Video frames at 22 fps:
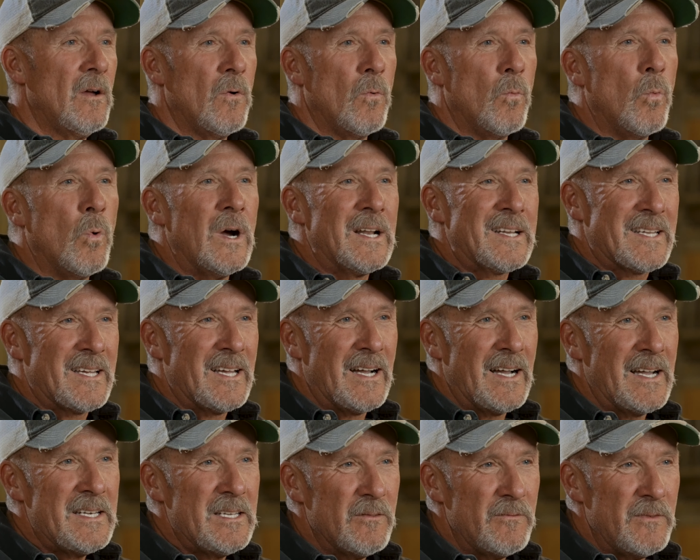what
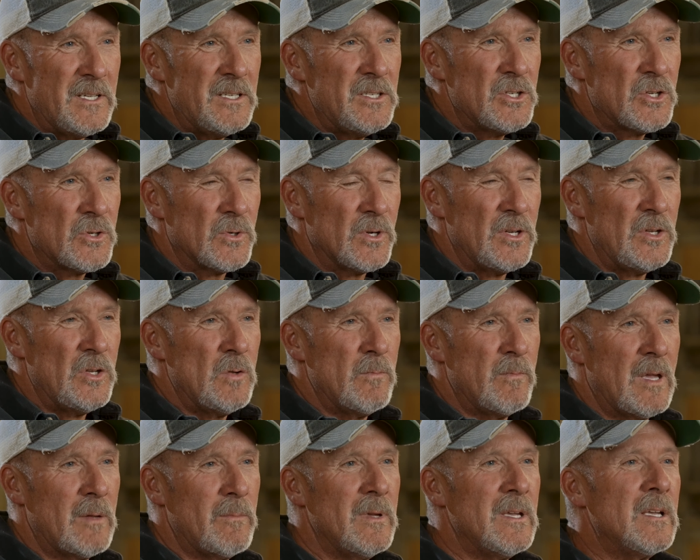kind of injury you
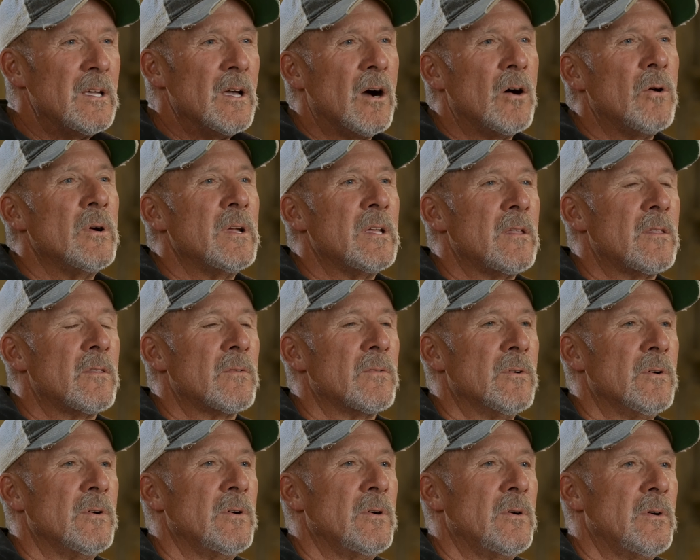may be going
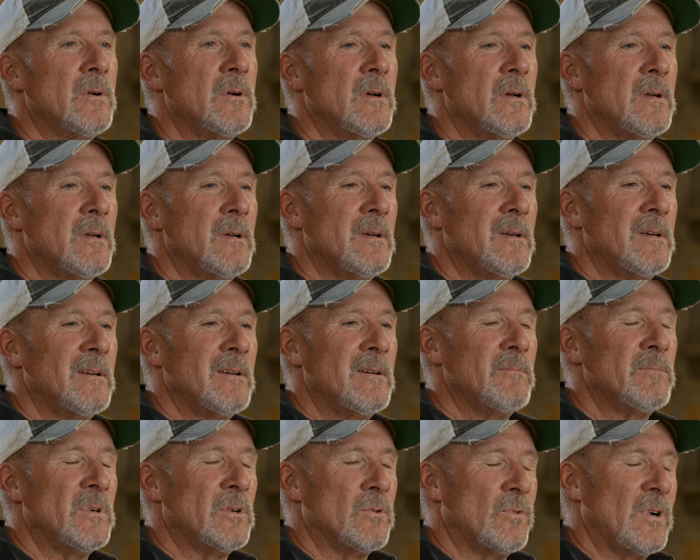through.
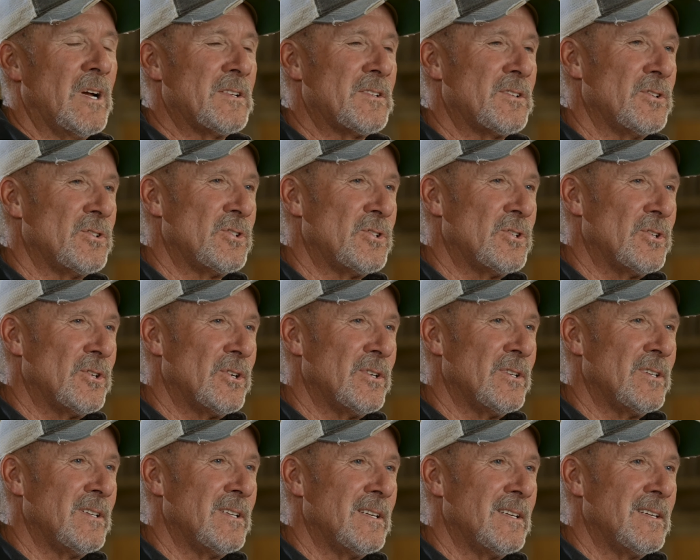But rest assured,